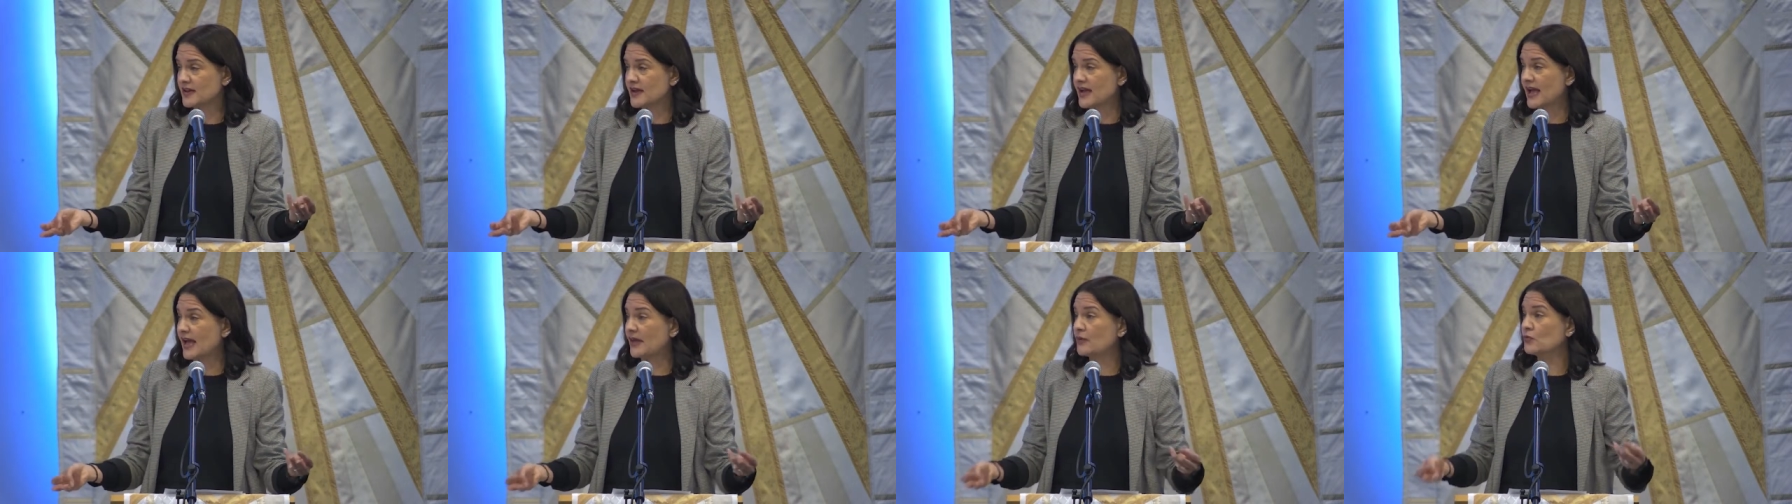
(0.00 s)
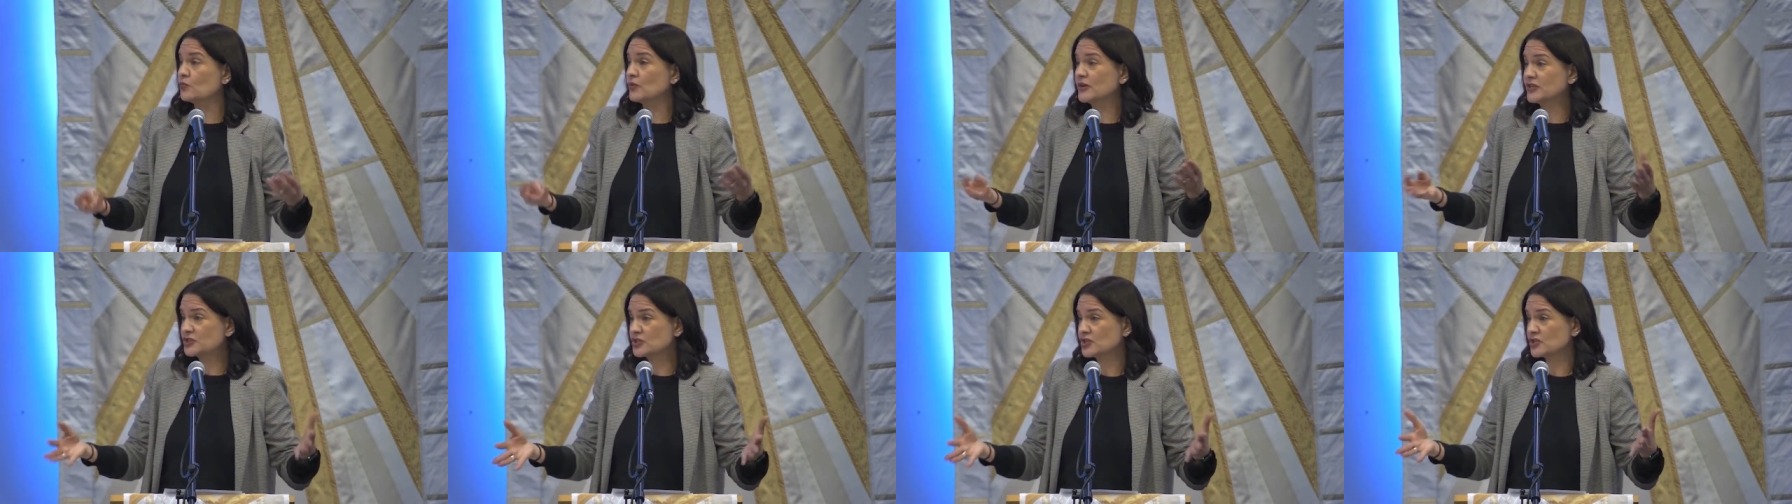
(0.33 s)
And
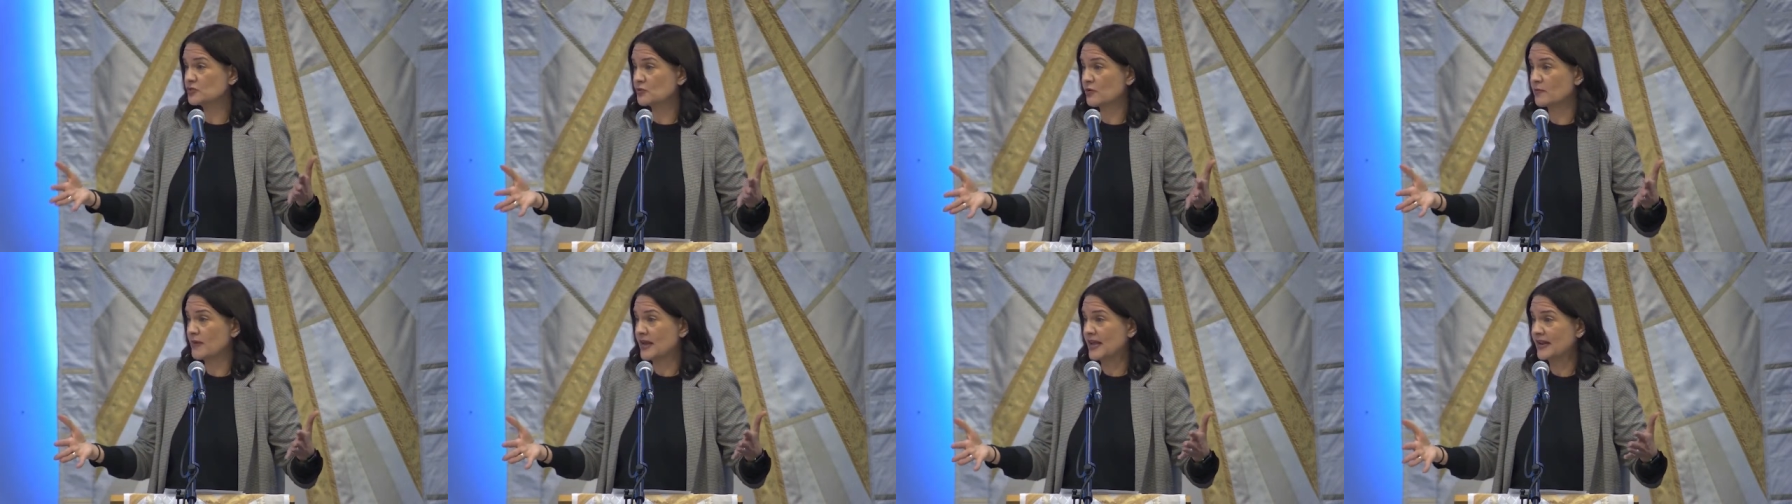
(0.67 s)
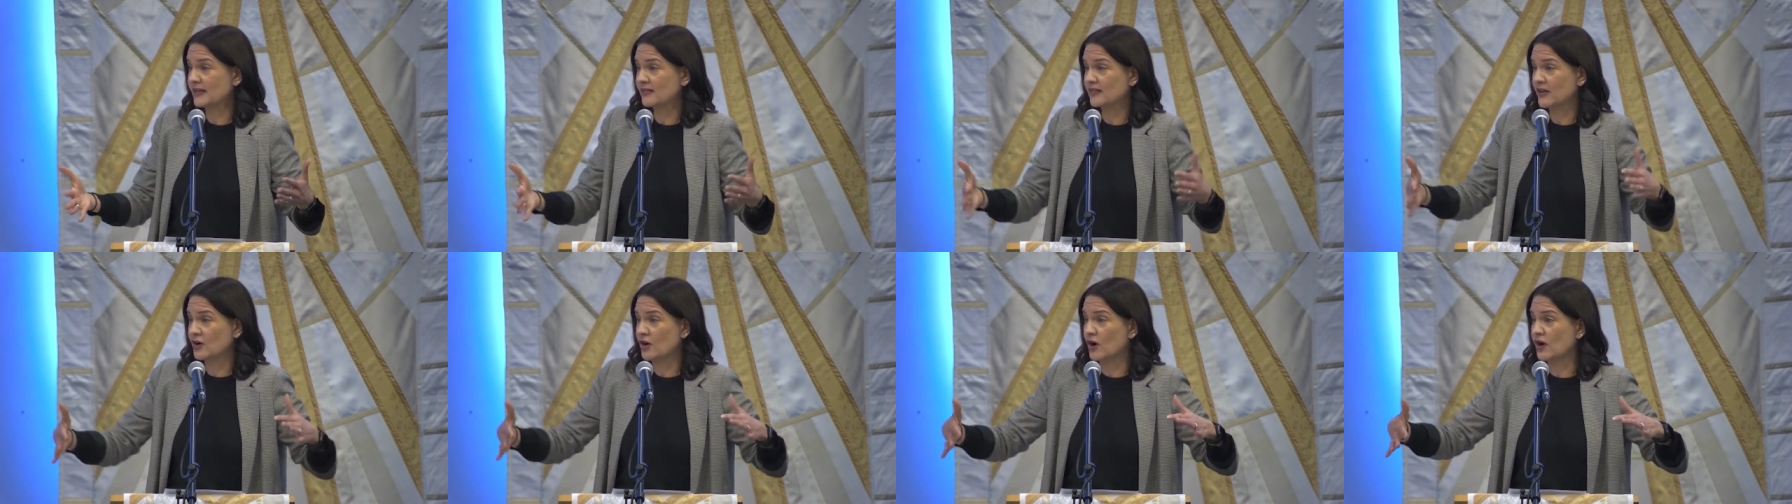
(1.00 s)
when she's
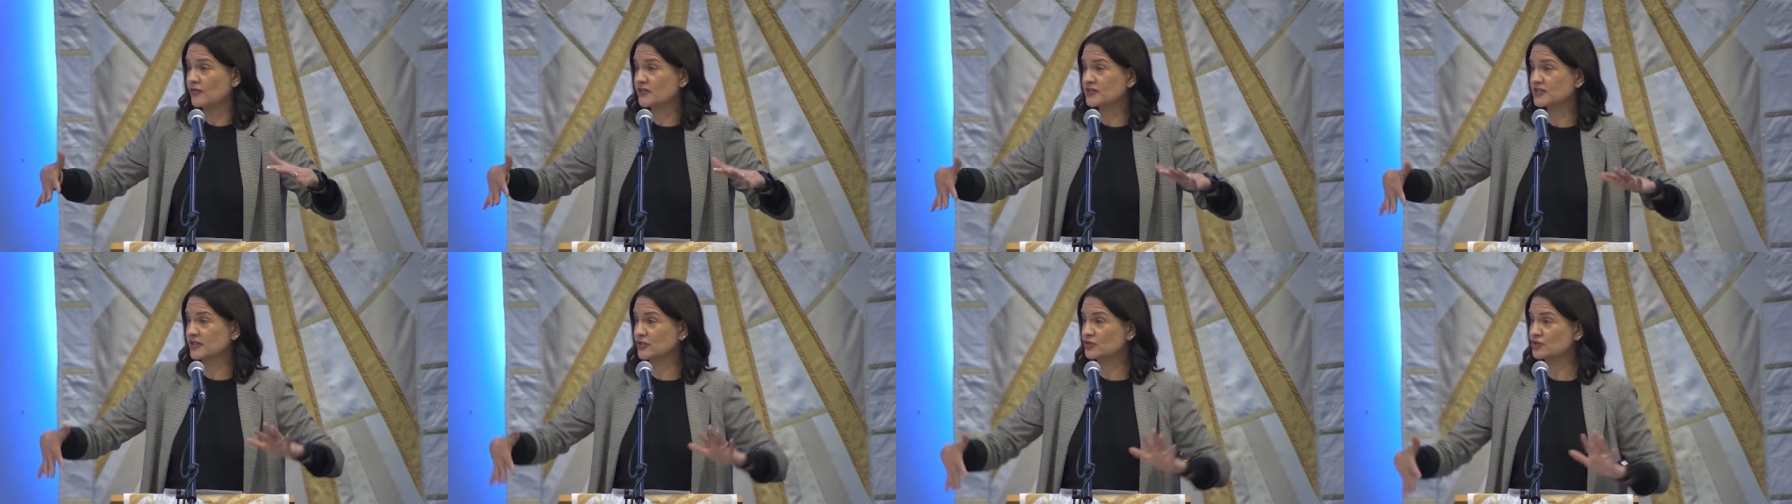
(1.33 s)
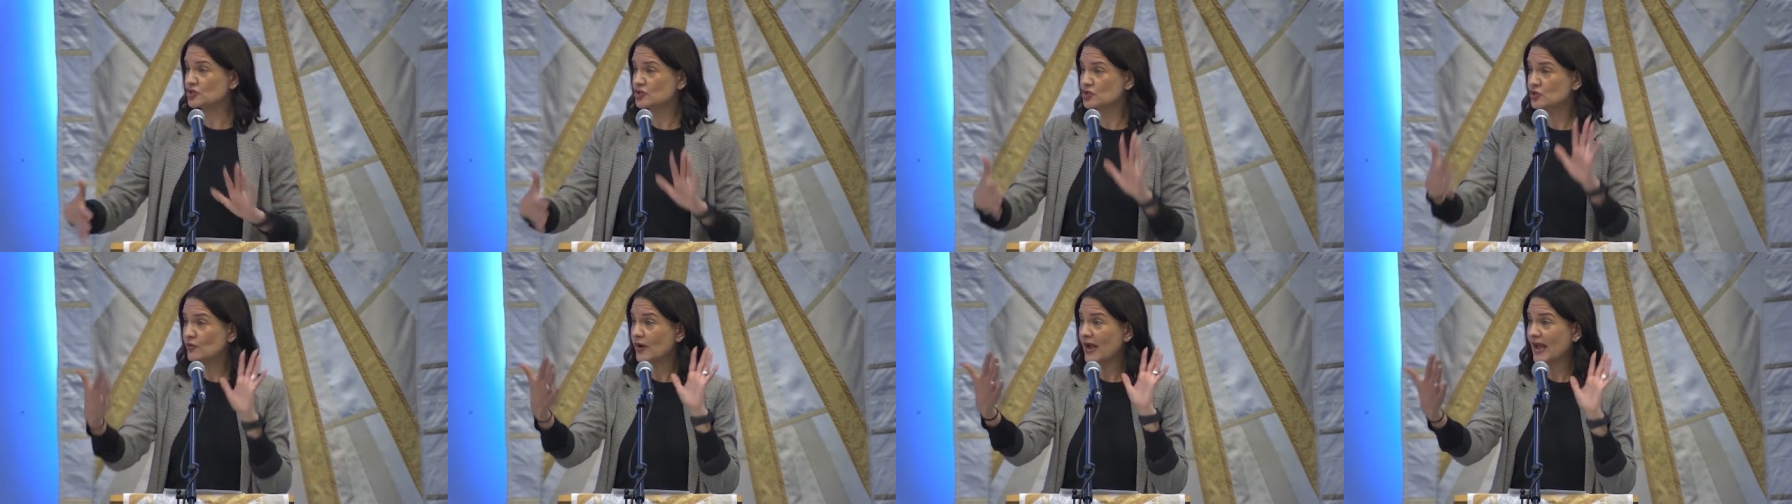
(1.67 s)
remaining there, all of a sudden two